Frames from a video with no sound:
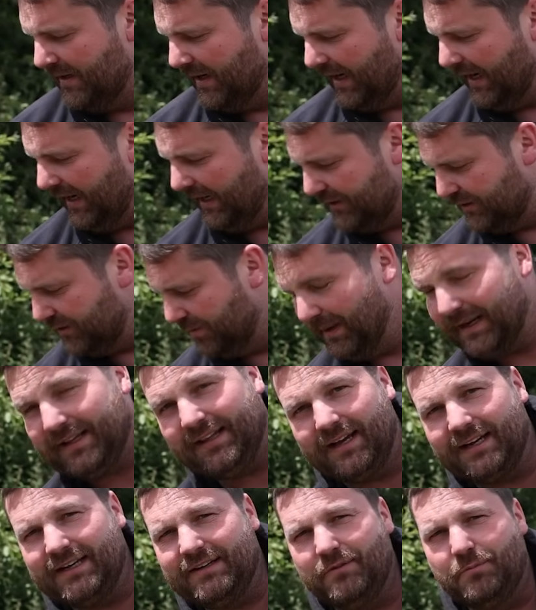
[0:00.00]
And to make
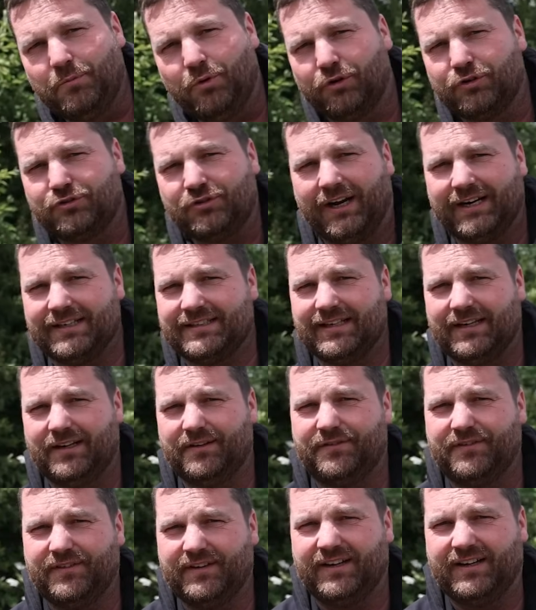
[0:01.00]
that even more
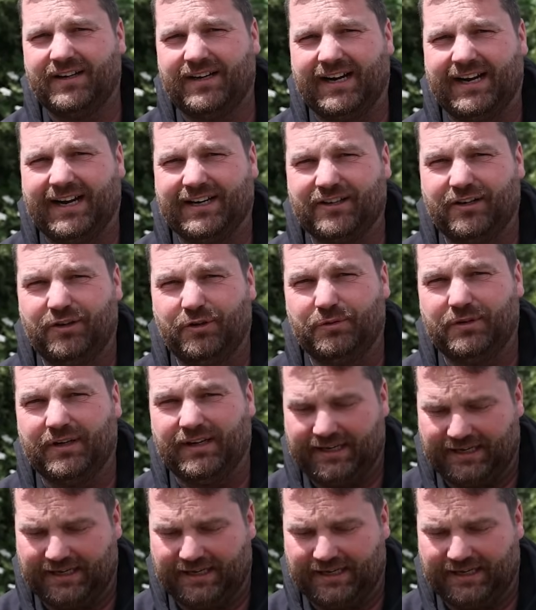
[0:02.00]
attractive, I add a load of